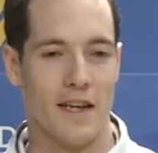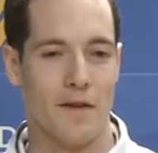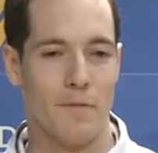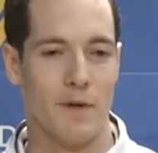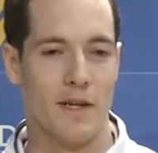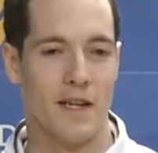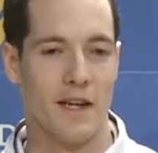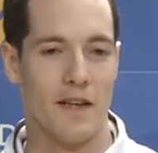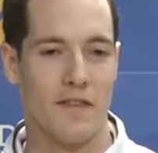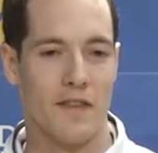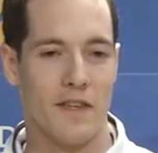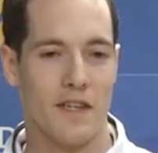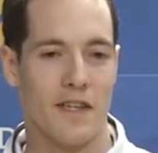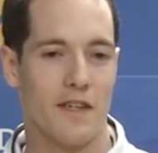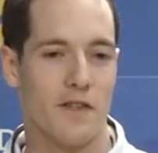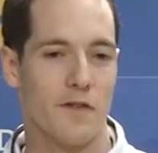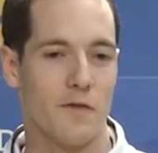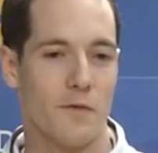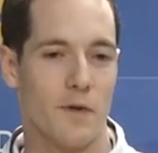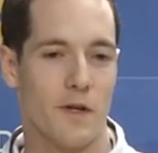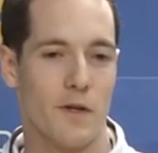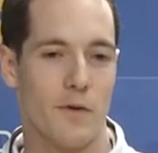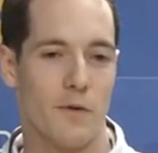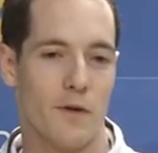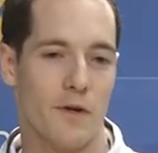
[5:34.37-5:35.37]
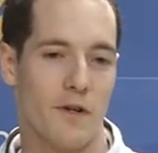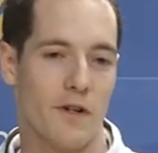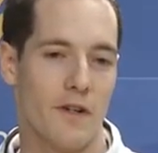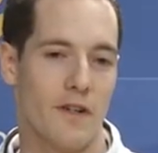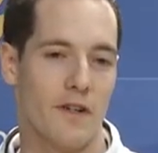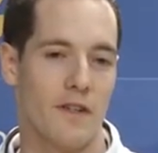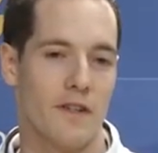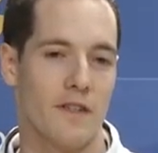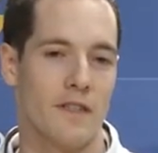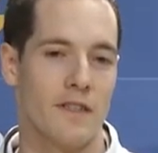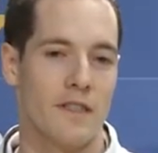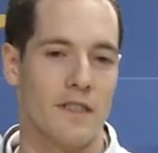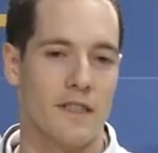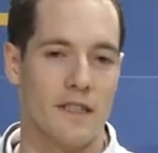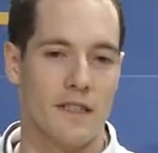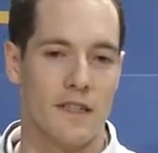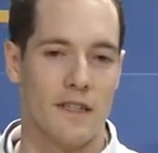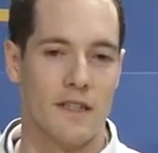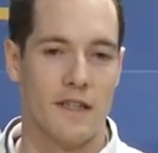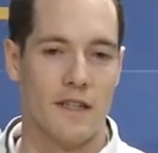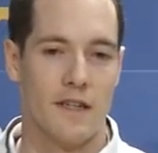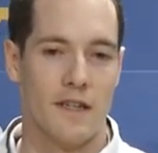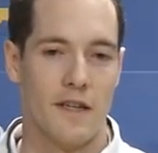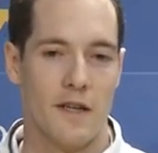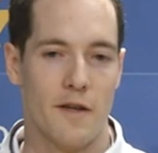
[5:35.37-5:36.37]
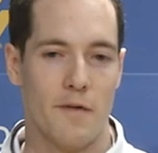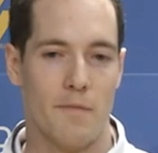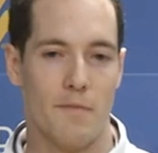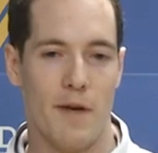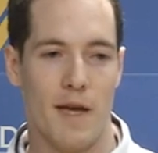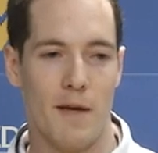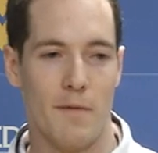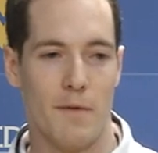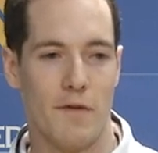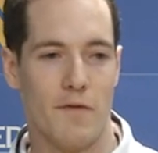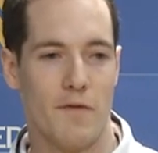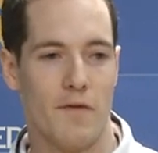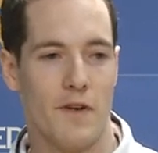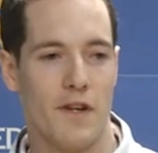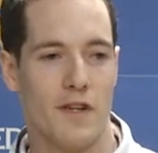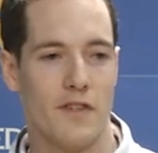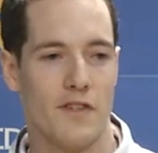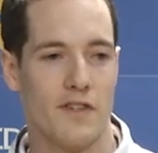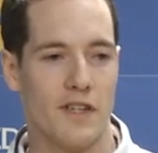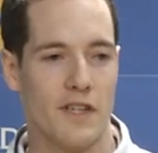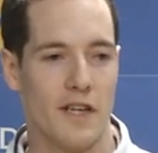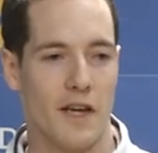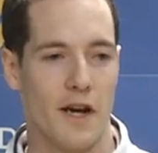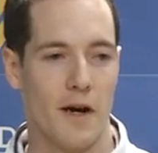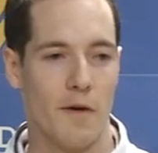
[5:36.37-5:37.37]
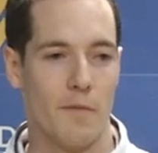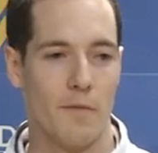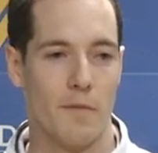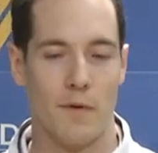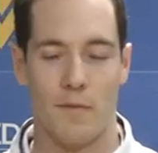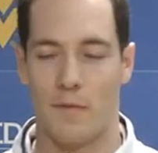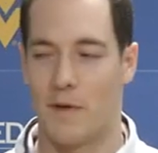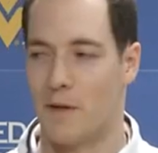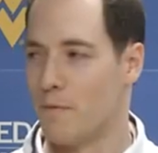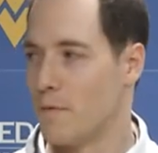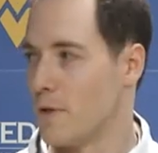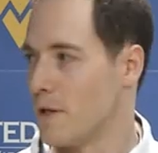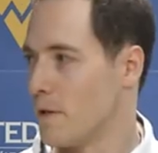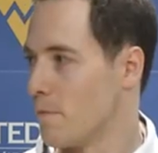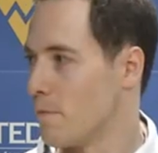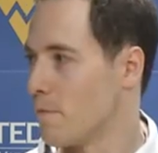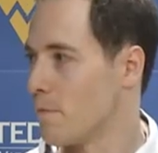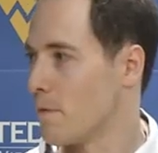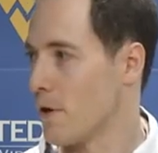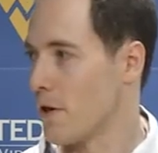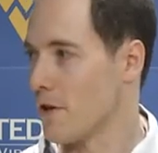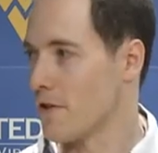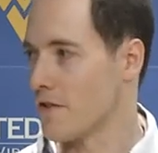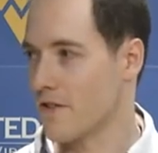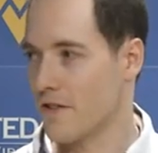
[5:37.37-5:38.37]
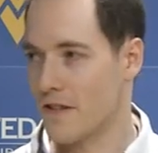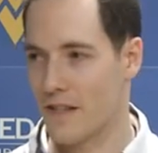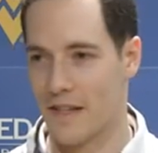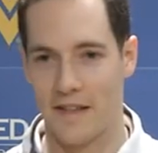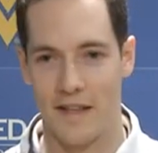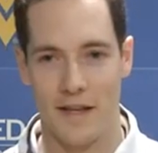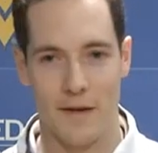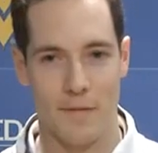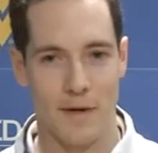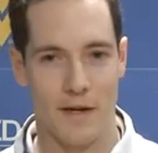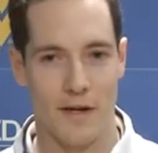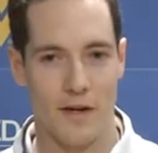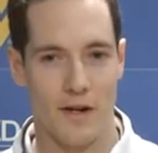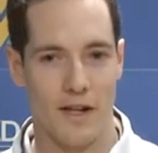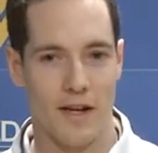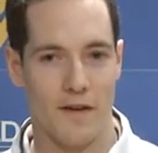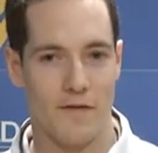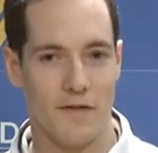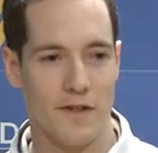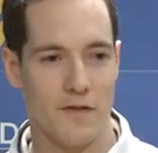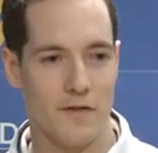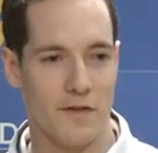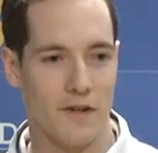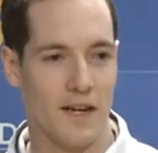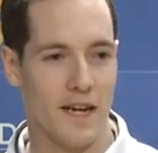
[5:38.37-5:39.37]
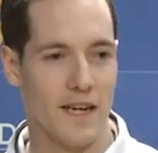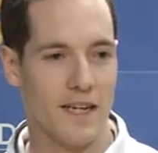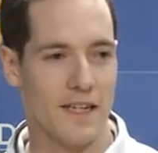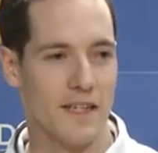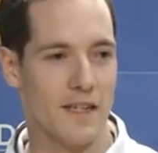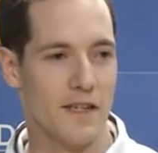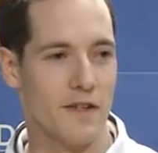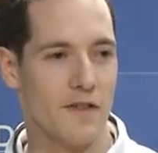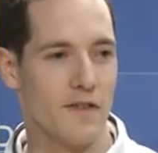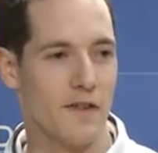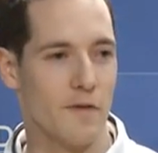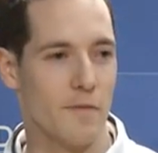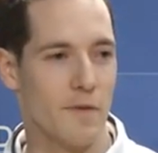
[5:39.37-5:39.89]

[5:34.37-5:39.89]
I mean, I think as we were maybe finishing up, I mean, me personally, they may all have different ideas.